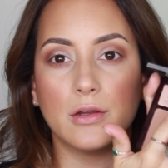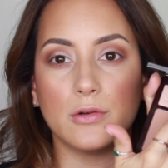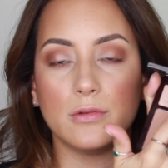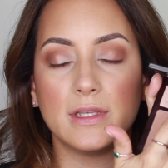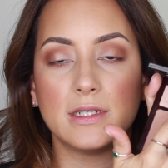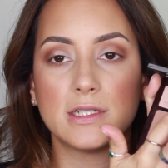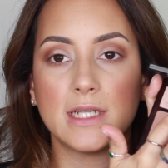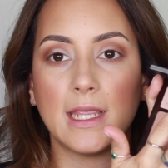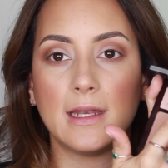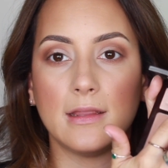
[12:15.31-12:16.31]
goldish
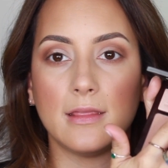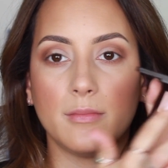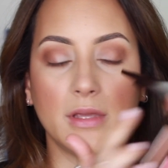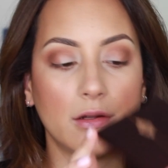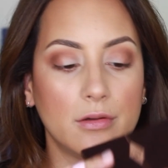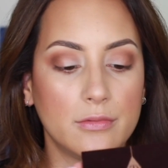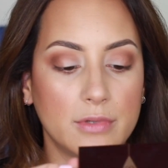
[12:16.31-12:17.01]
shade in the middle,